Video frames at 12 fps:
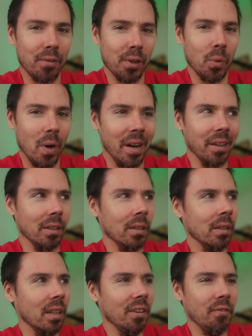for a while
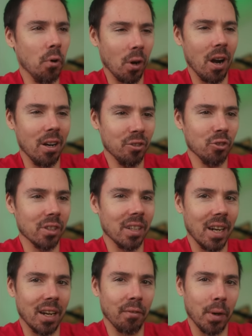in
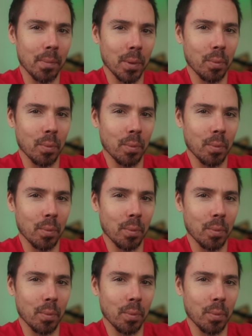480 frames